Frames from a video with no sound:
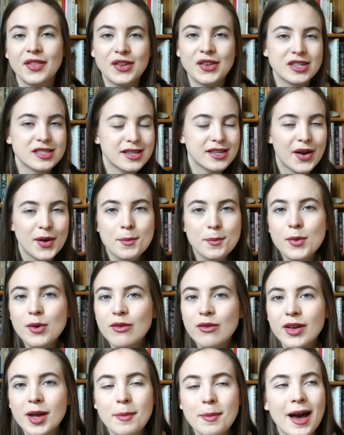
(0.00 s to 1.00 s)
There's now a
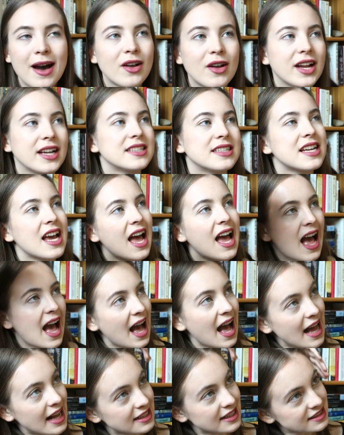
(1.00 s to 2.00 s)
movie about it.
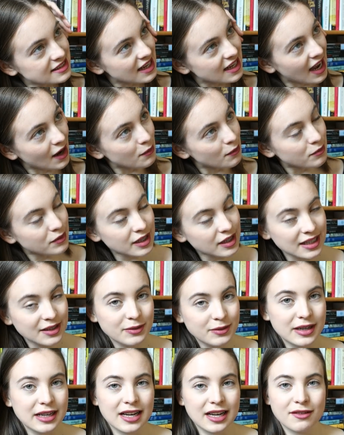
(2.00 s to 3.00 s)
And I really,
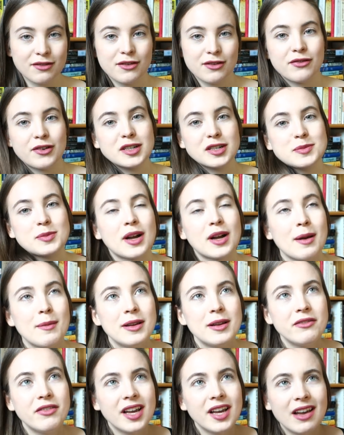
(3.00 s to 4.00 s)
really love the first book. I
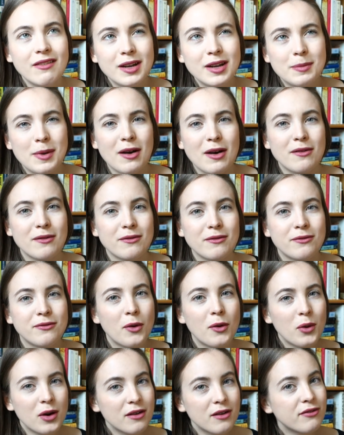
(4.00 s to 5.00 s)
believe I gave it about
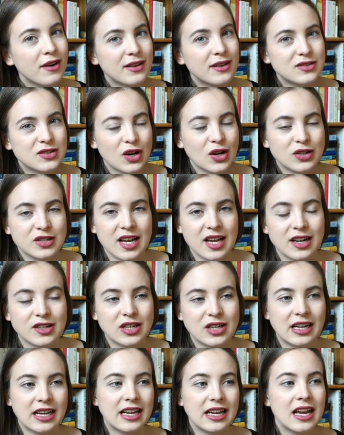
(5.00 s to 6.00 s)
4 or 5 stars,
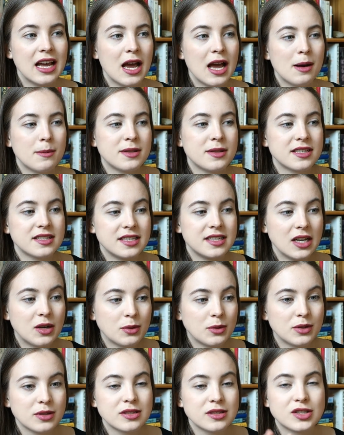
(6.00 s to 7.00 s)
actually. But the
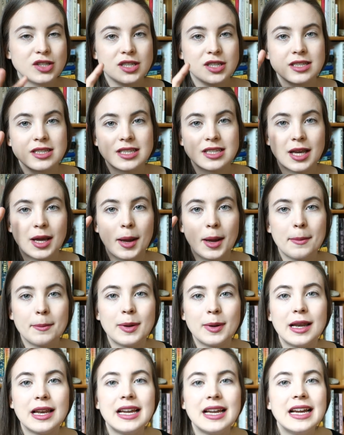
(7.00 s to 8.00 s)
sequels just
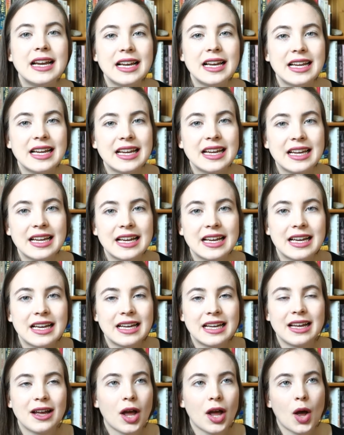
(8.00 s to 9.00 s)
completely...
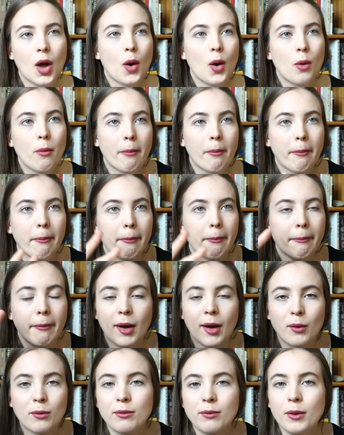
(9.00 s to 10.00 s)

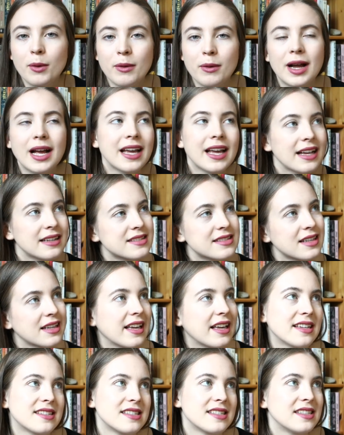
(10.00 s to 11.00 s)
I
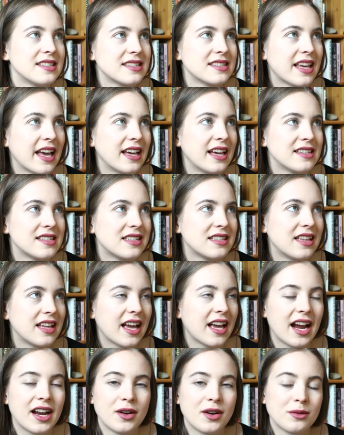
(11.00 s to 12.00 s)
guess in this case they
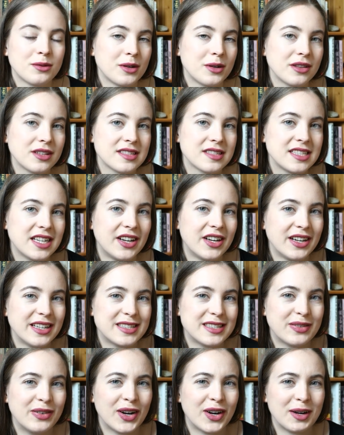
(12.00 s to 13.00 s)
kind of ruined the
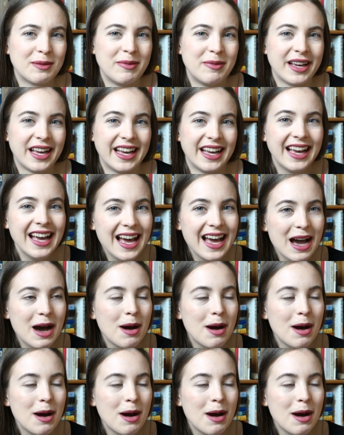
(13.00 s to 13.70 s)
series for me,